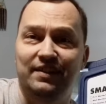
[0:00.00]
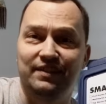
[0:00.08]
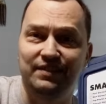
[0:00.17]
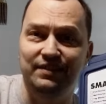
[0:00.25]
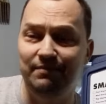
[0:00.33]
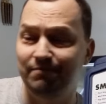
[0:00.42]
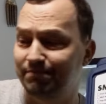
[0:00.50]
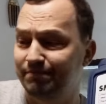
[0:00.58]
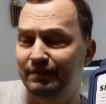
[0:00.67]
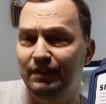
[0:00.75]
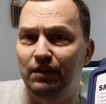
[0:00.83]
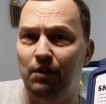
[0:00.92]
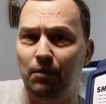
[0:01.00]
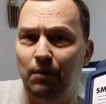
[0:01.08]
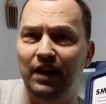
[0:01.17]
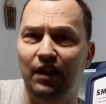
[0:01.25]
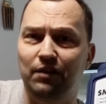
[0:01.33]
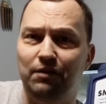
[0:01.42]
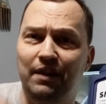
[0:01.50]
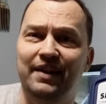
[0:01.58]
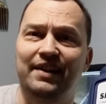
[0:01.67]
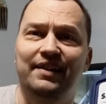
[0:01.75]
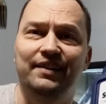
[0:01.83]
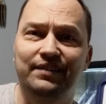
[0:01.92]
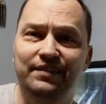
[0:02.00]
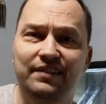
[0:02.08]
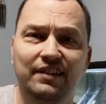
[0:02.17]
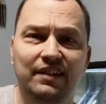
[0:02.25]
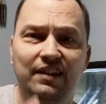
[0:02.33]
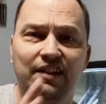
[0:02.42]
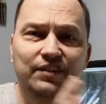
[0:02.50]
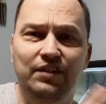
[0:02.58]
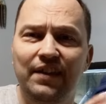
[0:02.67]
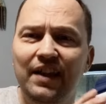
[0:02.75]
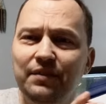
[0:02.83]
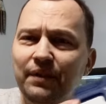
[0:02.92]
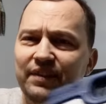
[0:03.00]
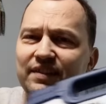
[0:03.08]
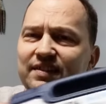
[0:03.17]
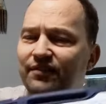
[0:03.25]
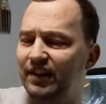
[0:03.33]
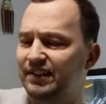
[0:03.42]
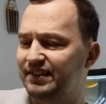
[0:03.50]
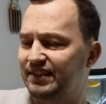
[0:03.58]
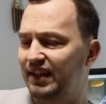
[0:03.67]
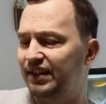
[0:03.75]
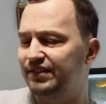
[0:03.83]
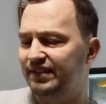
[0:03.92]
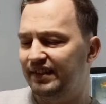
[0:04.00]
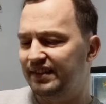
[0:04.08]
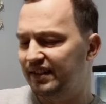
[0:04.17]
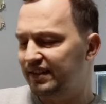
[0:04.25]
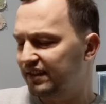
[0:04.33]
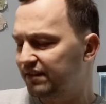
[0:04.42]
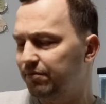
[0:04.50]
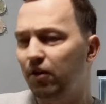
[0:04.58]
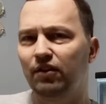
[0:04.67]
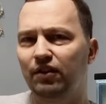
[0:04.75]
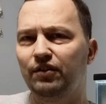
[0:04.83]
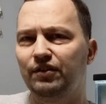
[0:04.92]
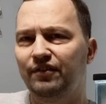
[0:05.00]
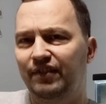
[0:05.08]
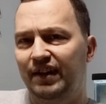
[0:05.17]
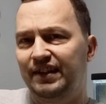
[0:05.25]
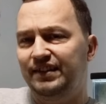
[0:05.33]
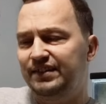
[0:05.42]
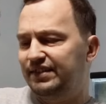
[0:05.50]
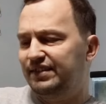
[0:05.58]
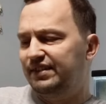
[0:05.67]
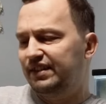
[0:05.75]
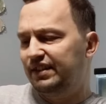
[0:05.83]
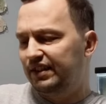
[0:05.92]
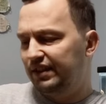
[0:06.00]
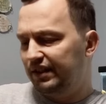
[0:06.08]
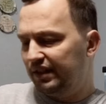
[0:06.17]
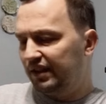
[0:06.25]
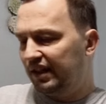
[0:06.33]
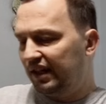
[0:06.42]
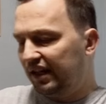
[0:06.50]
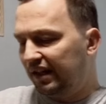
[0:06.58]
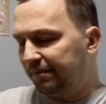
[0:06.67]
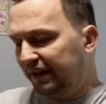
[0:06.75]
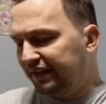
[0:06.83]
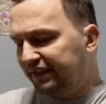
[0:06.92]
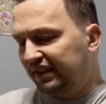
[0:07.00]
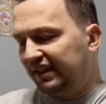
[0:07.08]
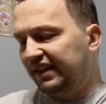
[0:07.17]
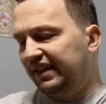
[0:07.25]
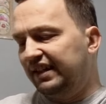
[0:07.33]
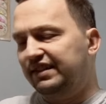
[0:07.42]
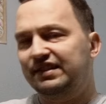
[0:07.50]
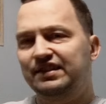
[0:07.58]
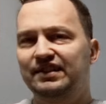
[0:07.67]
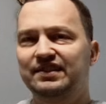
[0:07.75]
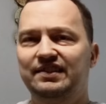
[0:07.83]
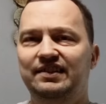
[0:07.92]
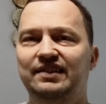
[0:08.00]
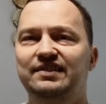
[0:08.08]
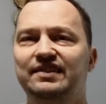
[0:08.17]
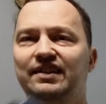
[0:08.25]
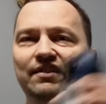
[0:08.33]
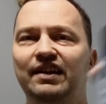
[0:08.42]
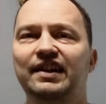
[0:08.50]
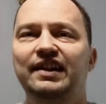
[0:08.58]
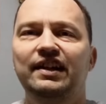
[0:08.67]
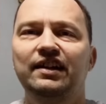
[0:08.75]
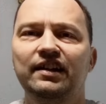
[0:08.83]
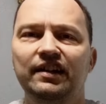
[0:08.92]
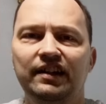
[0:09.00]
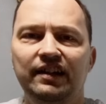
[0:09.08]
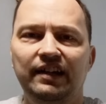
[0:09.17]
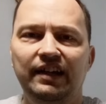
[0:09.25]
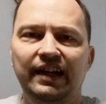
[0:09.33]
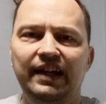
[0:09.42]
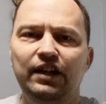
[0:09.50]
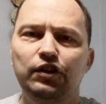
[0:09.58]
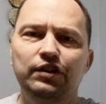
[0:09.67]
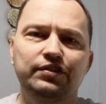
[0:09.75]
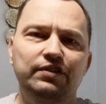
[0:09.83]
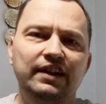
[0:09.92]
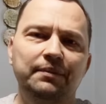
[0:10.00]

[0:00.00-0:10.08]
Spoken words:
is, or what color red it is. So that's what this device does. It's a small little device. Basically, it's just this thing right here. It hooks right